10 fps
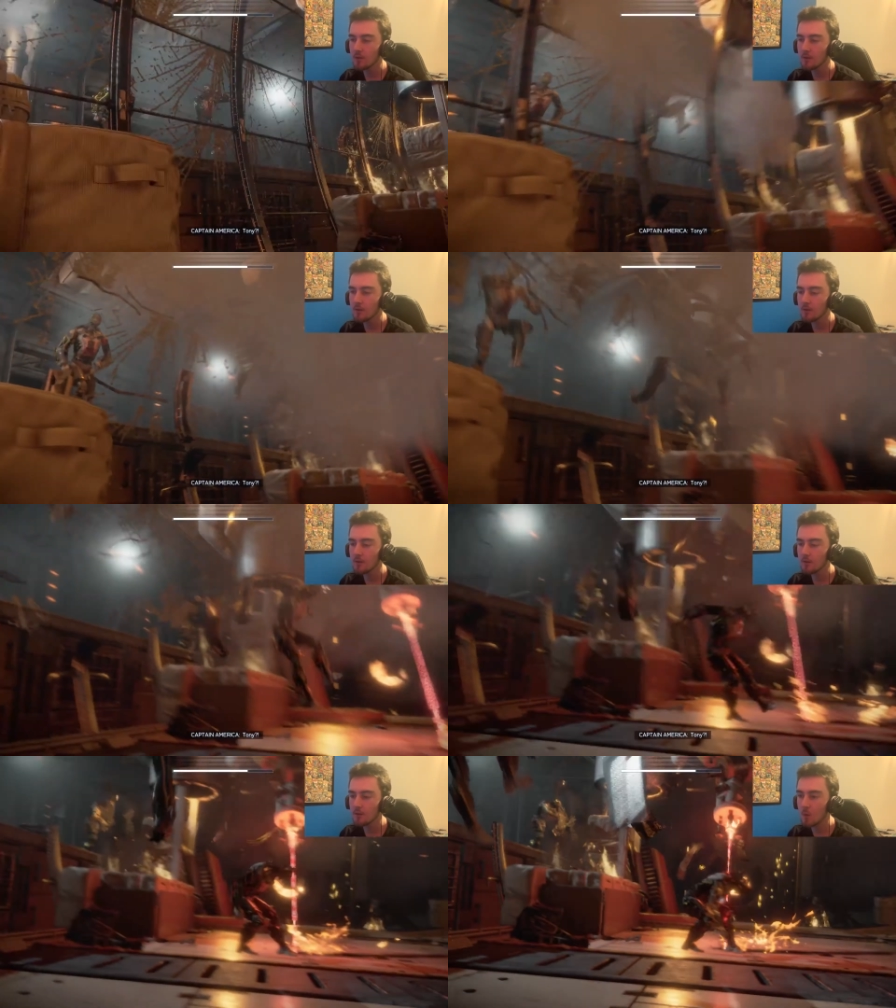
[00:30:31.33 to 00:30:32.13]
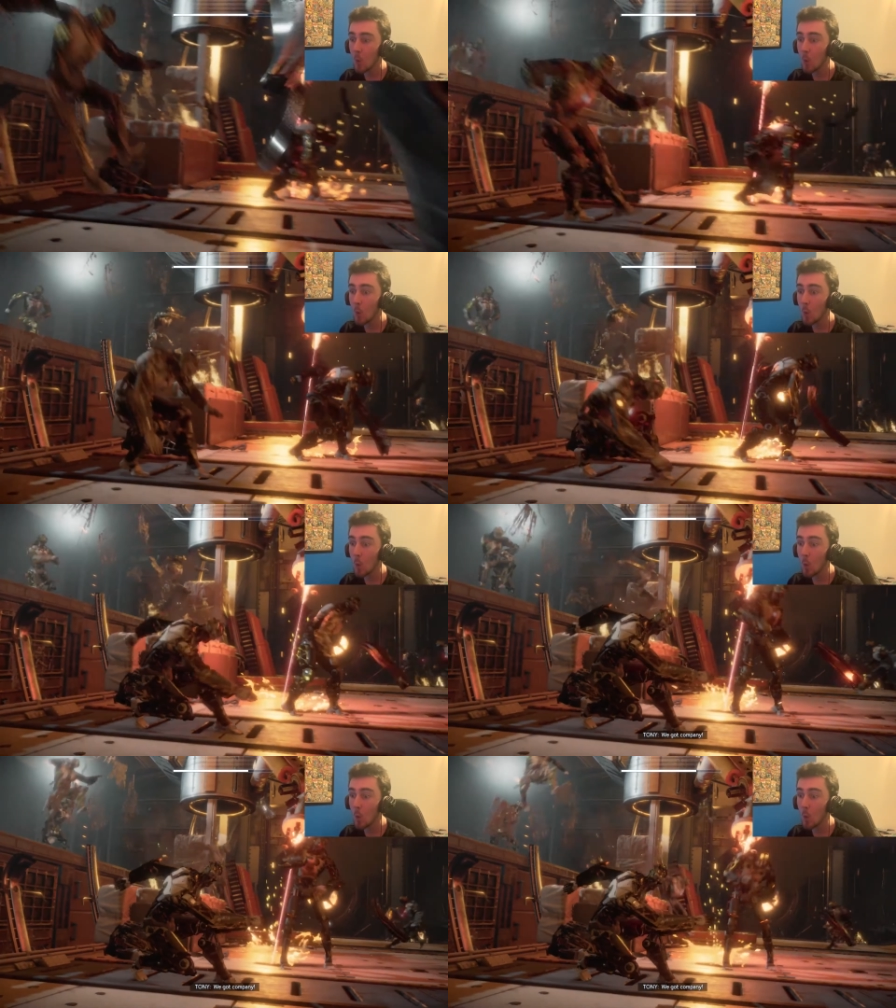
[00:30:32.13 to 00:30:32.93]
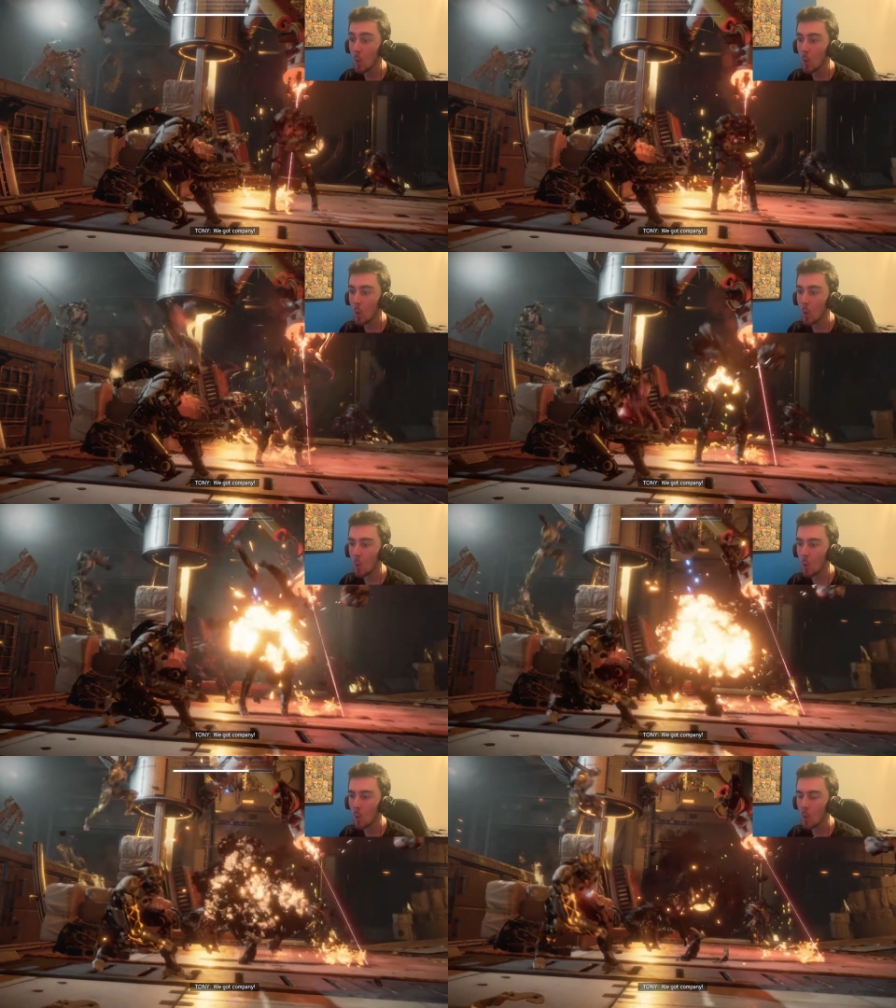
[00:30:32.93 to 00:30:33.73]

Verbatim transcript: Tony, we got company.